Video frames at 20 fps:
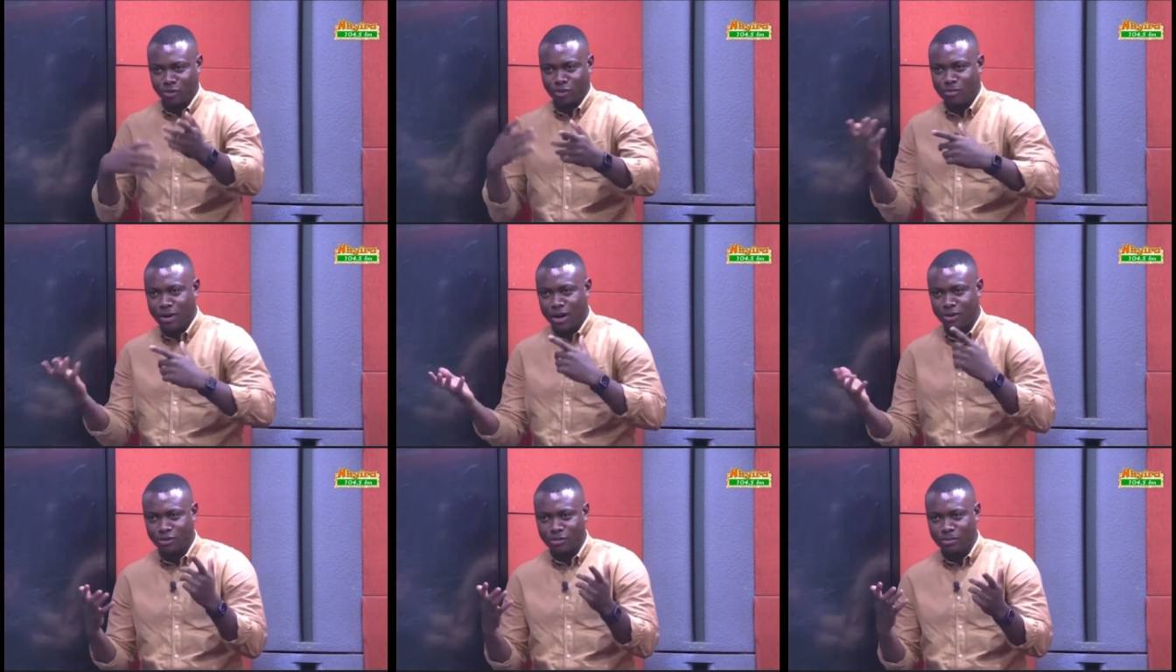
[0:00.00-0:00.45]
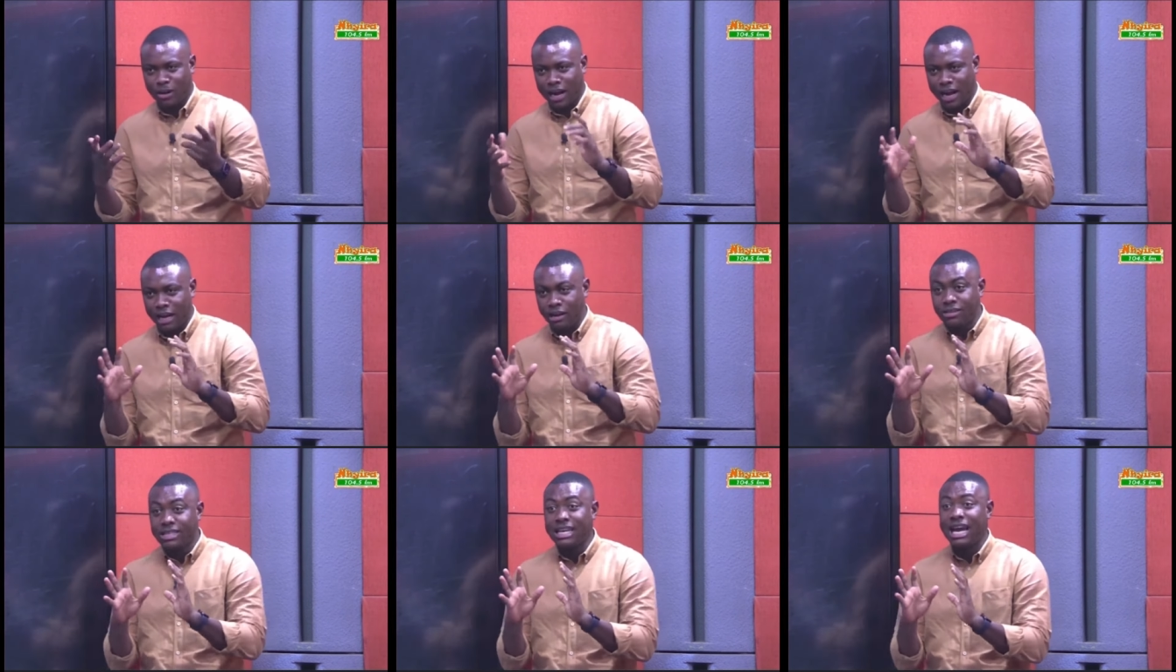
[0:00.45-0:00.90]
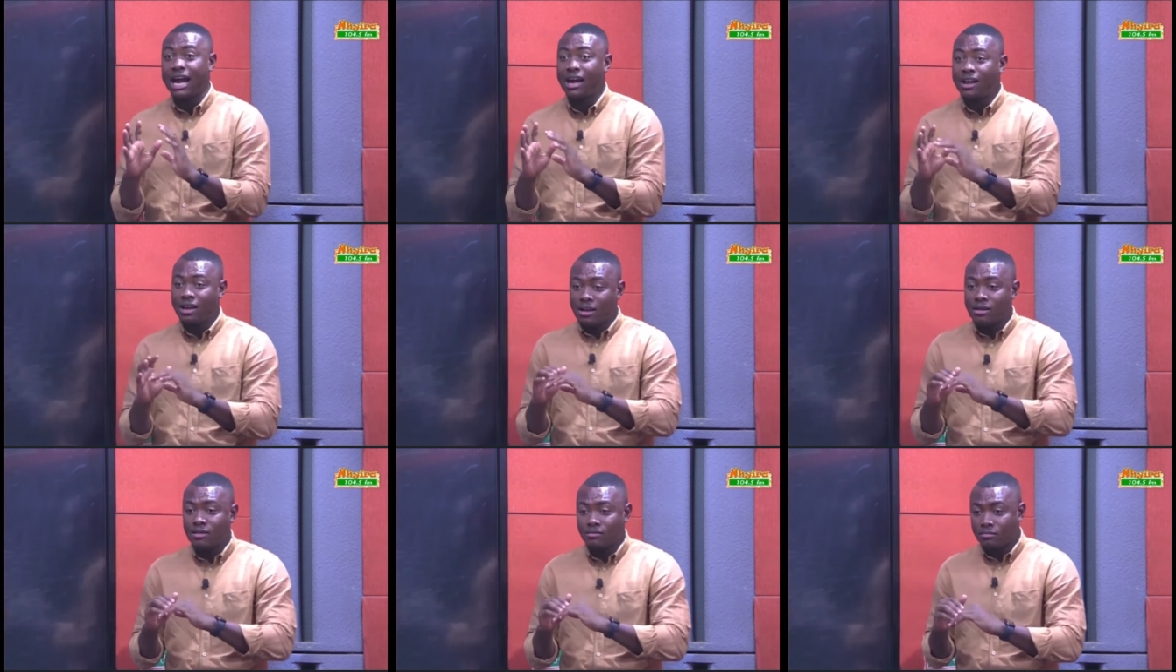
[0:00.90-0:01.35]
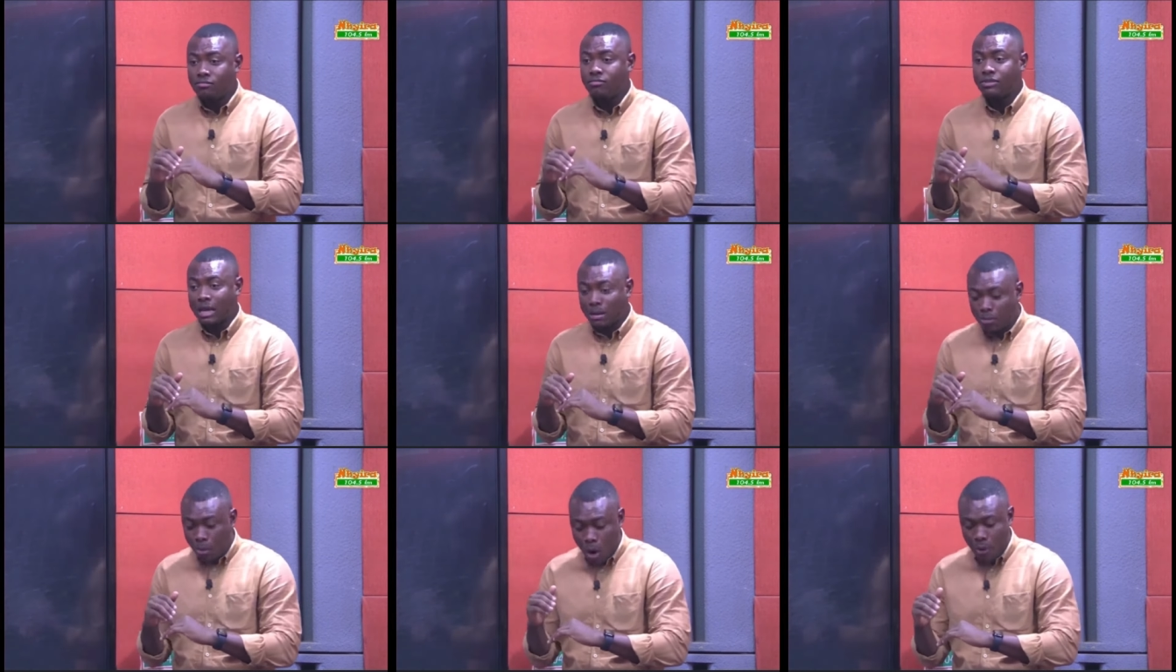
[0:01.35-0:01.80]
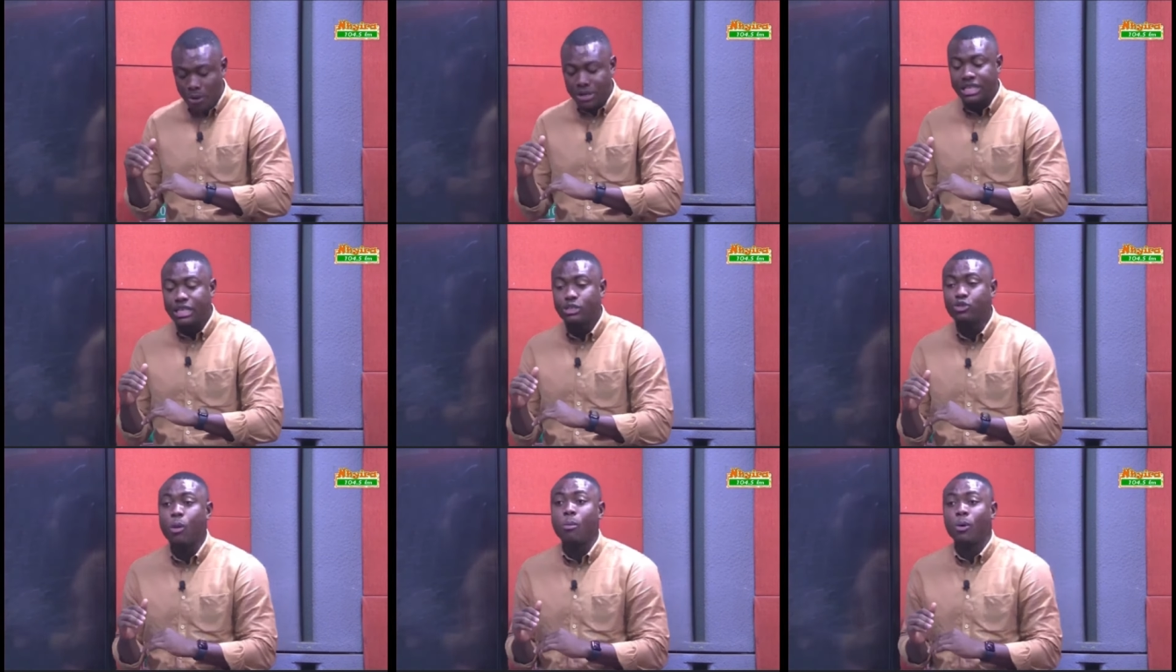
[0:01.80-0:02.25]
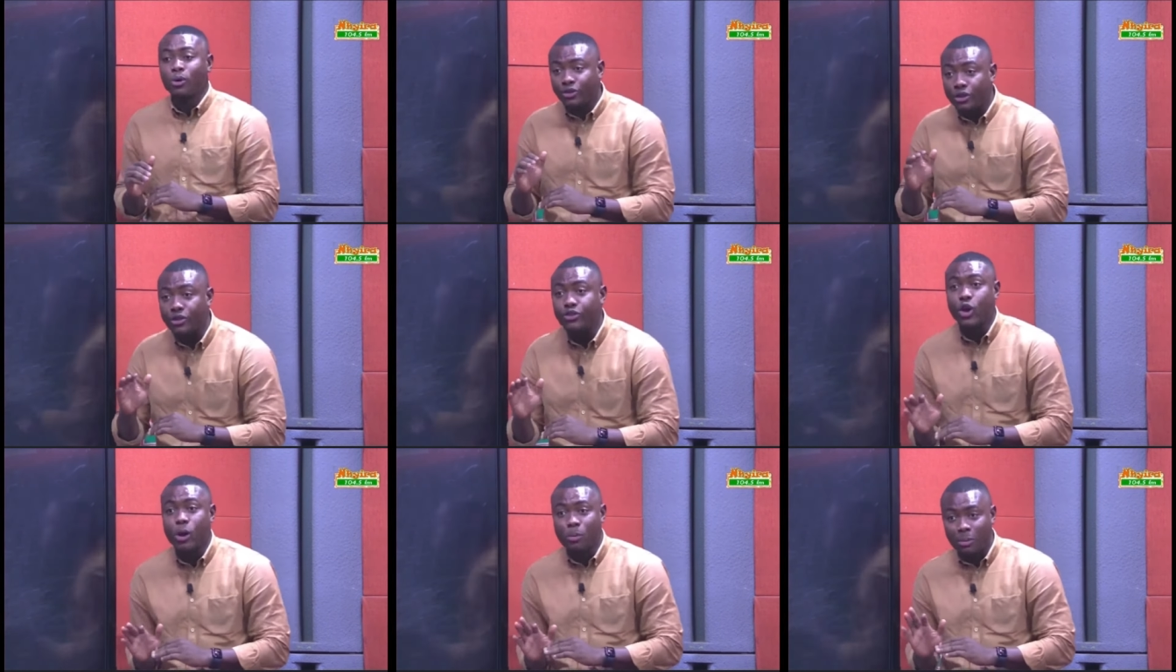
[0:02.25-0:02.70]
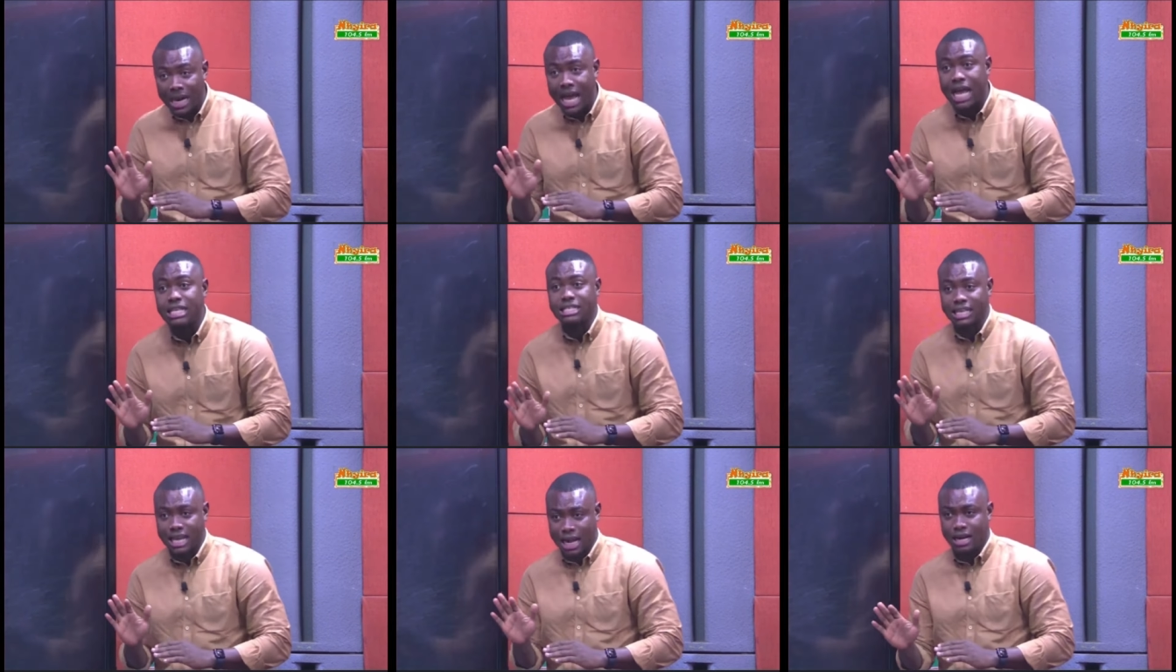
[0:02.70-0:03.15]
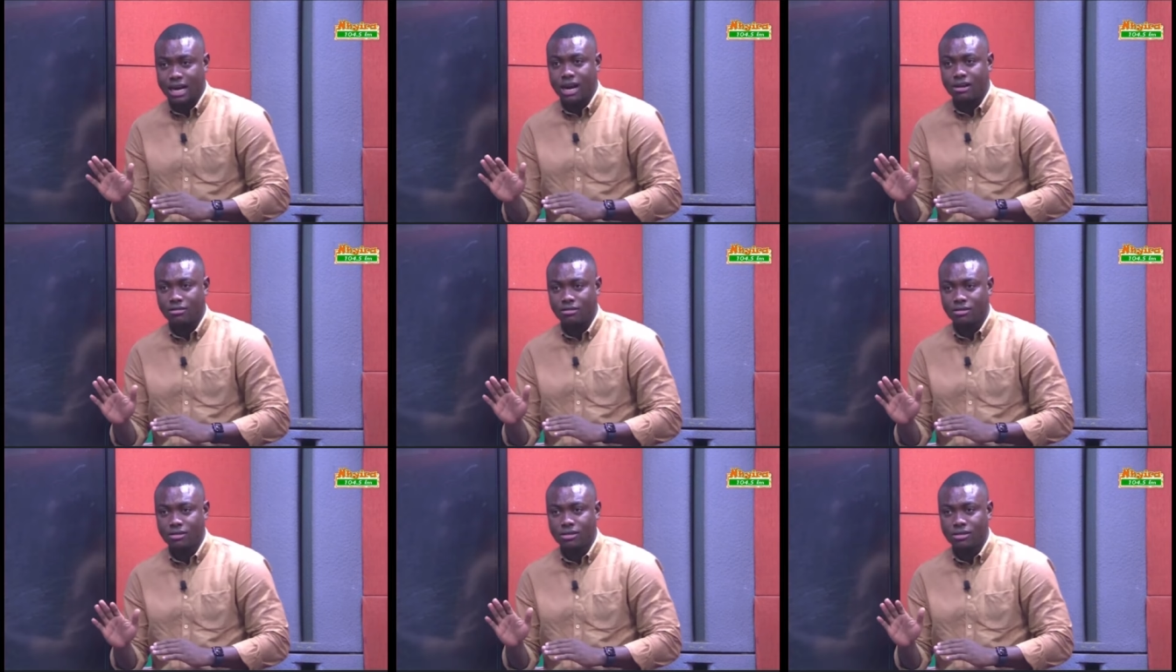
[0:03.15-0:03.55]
And it's that the more reason to more change on as I can.